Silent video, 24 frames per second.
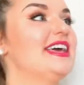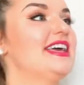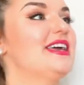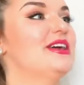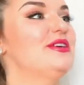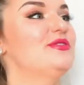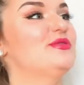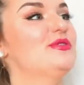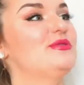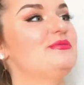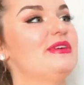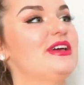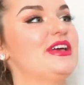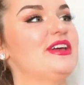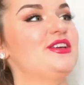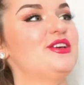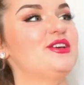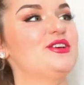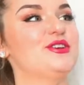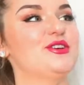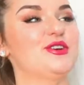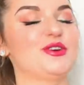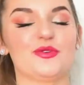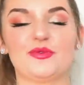It will
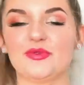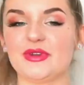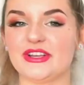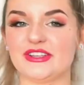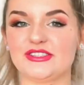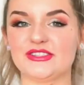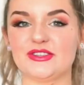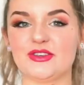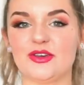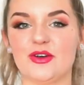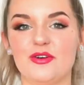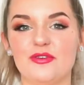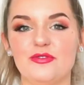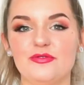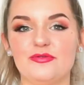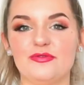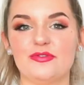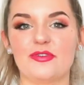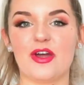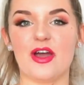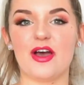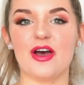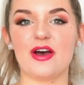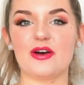make your wigs go
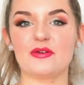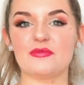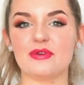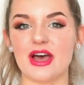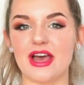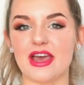from